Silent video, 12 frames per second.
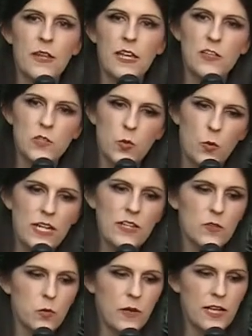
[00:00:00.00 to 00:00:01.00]
In
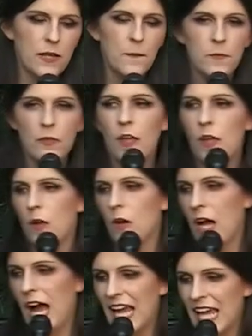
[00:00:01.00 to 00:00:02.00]
2020,
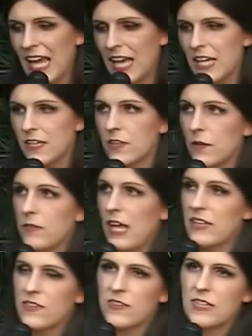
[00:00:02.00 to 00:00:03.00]
I had,
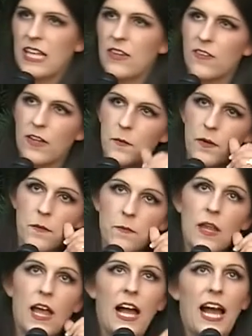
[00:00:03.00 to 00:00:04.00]
that summer,
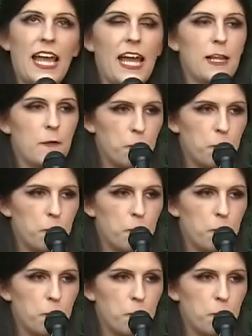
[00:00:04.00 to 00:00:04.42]
I had a